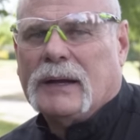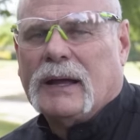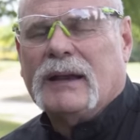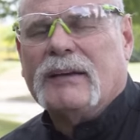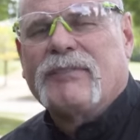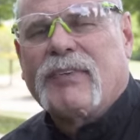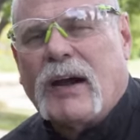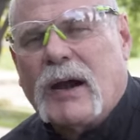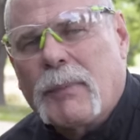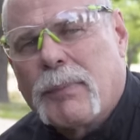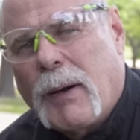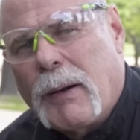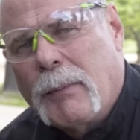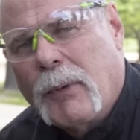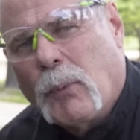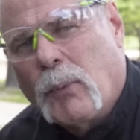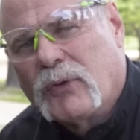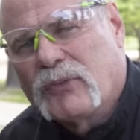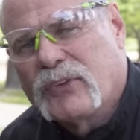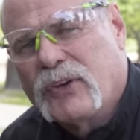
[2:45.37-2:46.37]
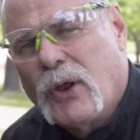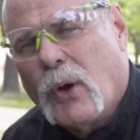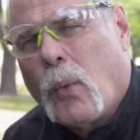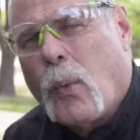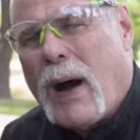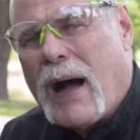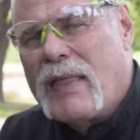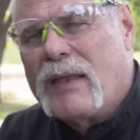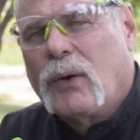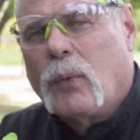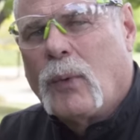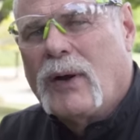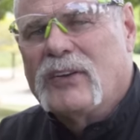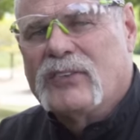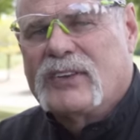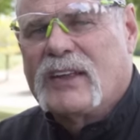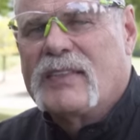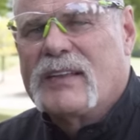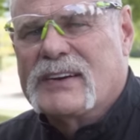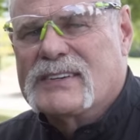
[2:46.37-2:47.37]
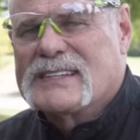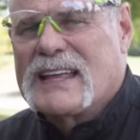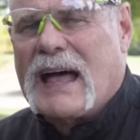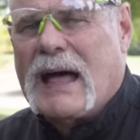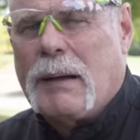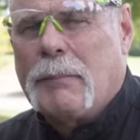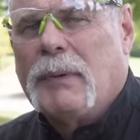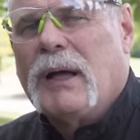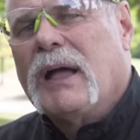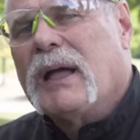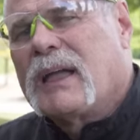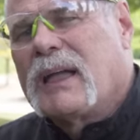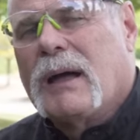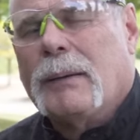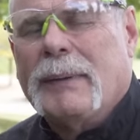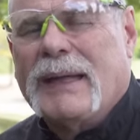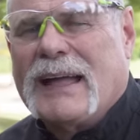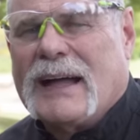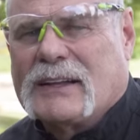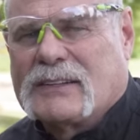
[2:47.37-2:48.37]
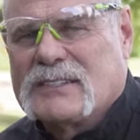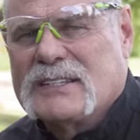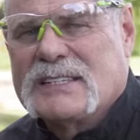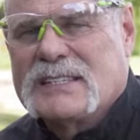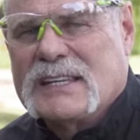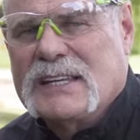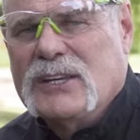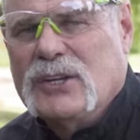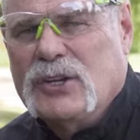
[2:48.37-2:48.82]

and the fire department wants to know why they're wasting their time coming out to see